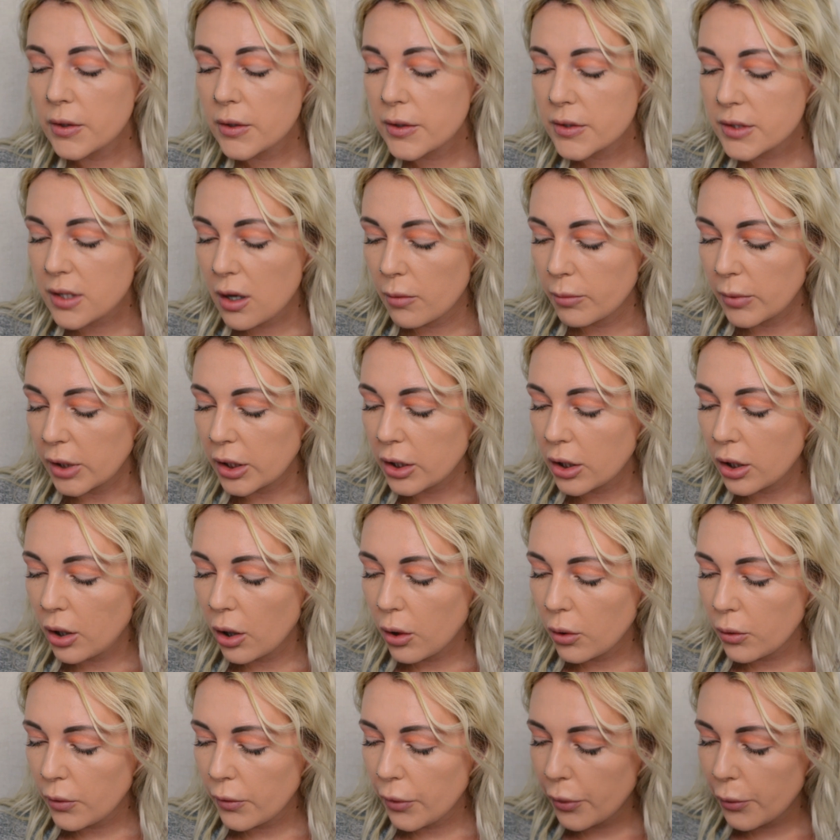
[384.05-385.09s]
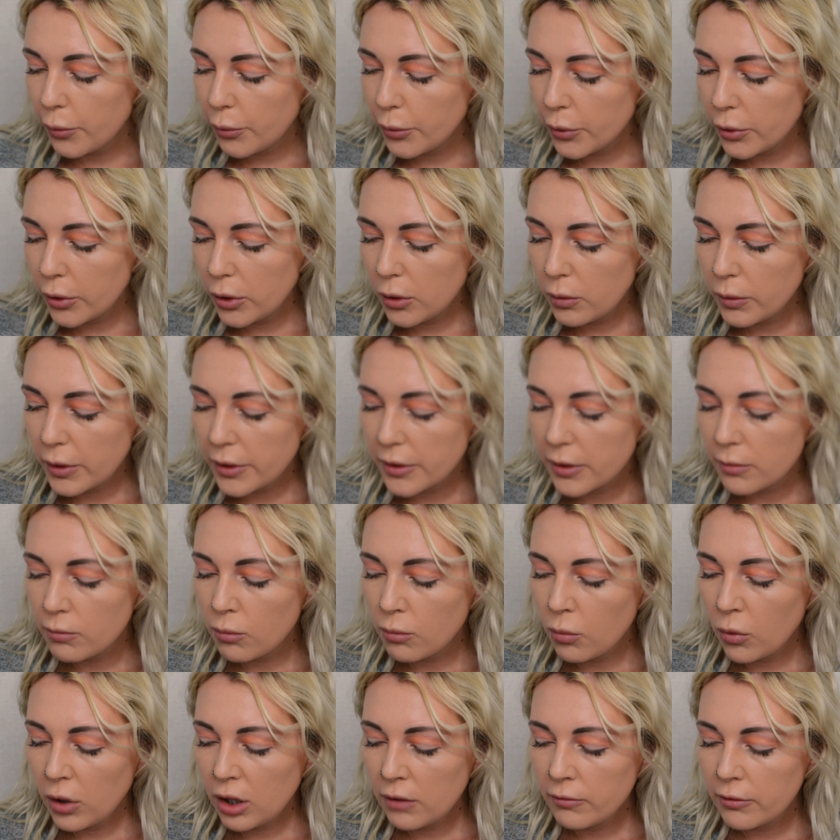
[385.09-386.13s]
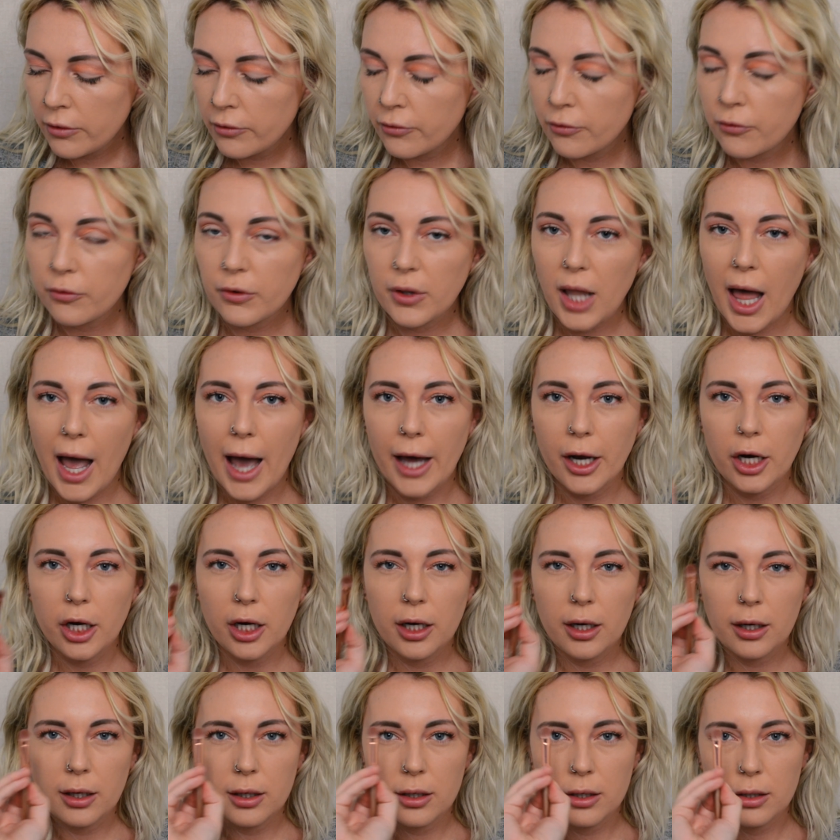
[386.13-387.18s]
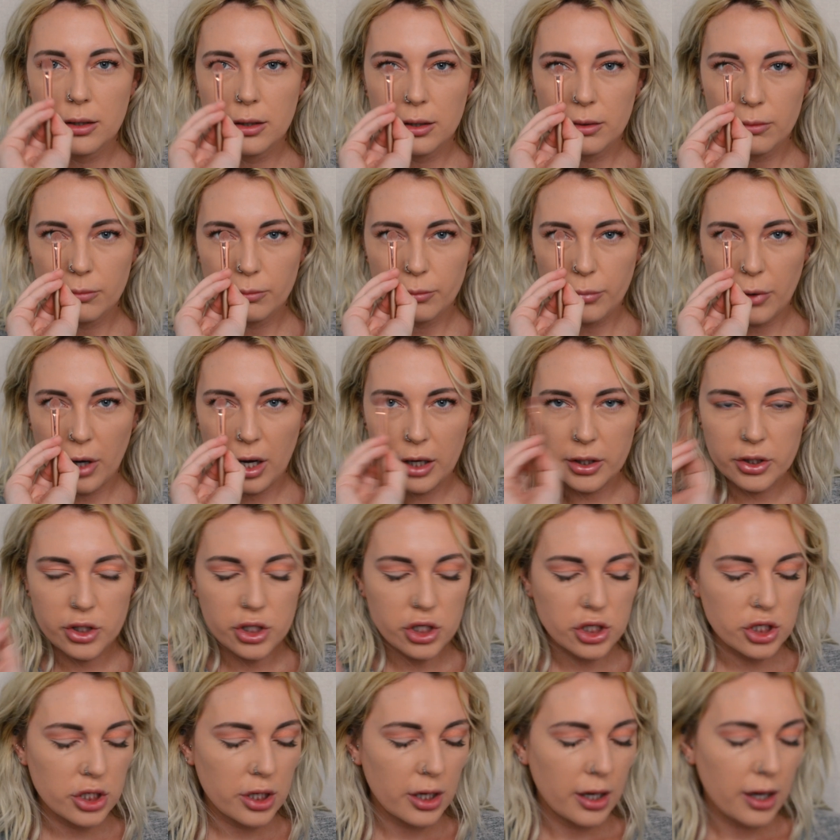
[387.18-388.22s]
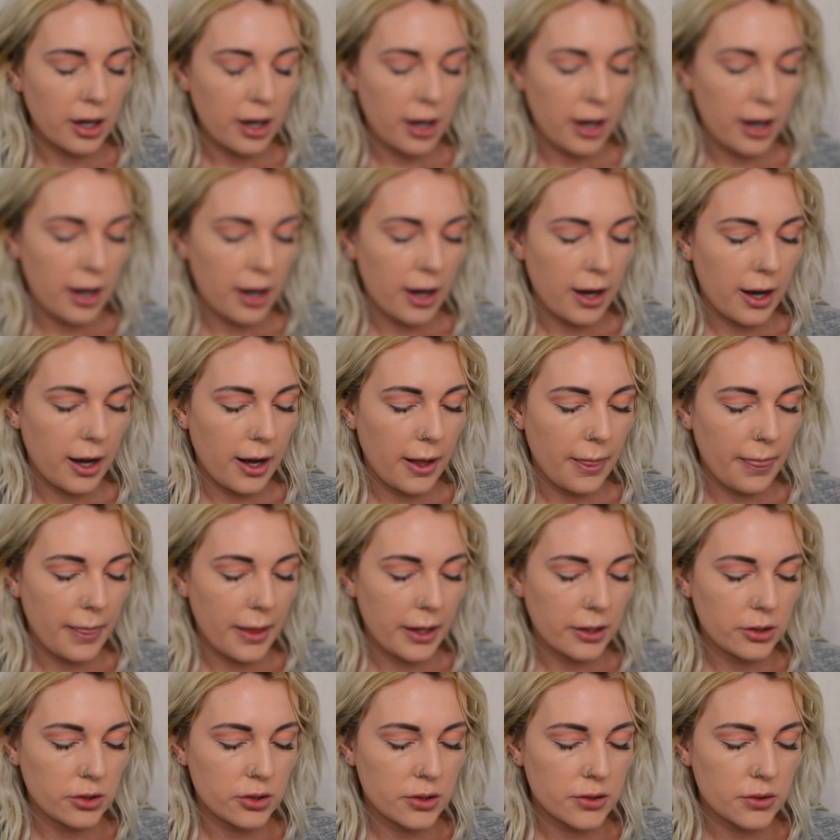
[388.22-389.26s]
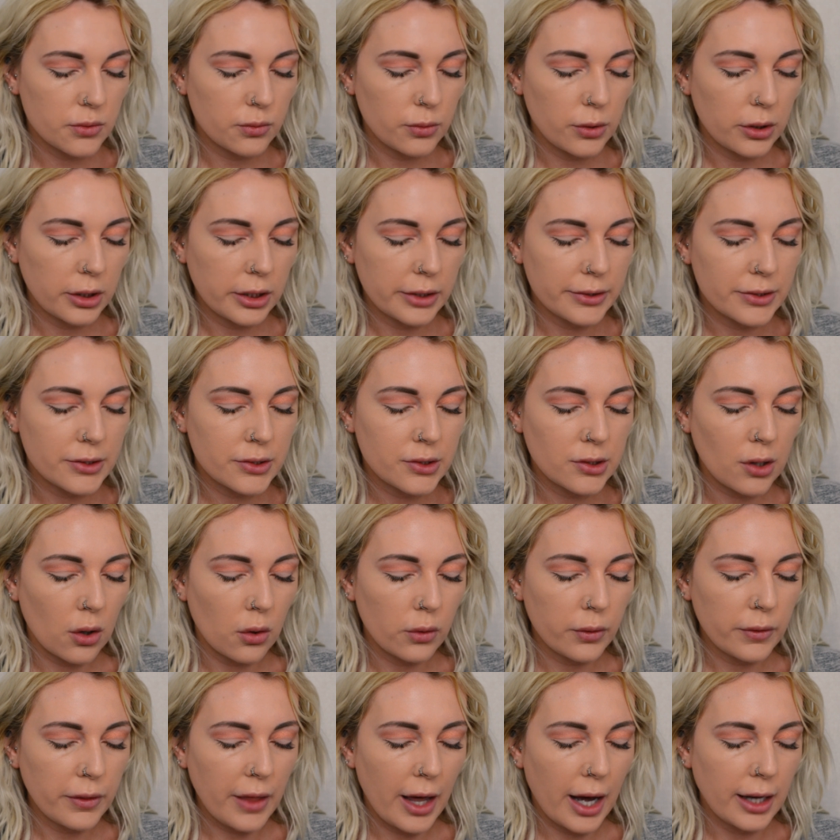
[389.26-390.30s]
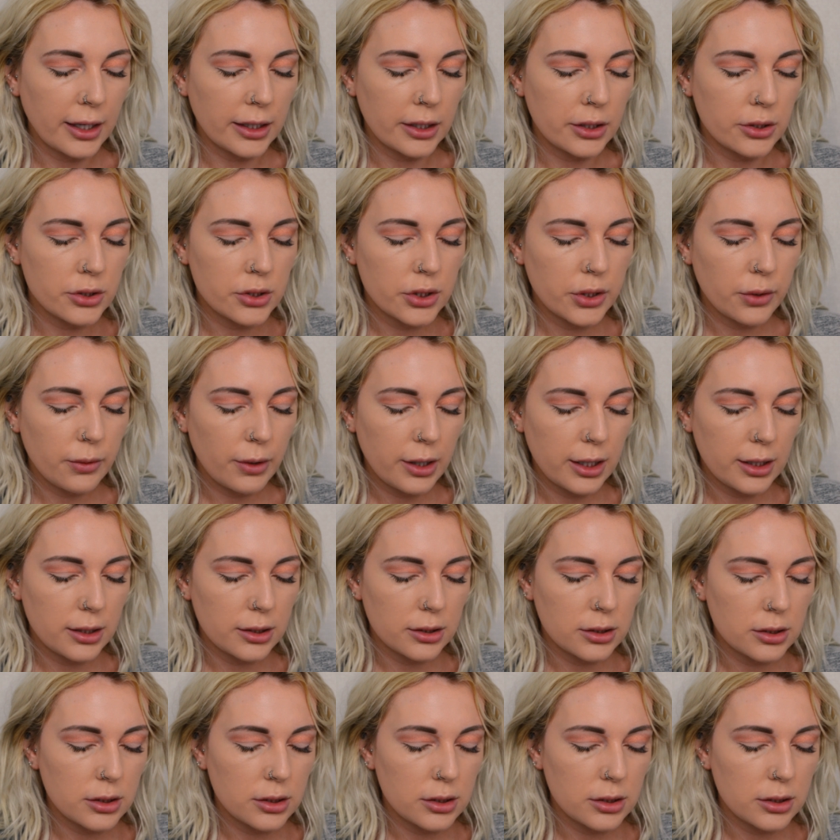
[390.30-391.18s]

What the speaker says: So I'm going to go through with more of a flatter brush and then just really soak that into it.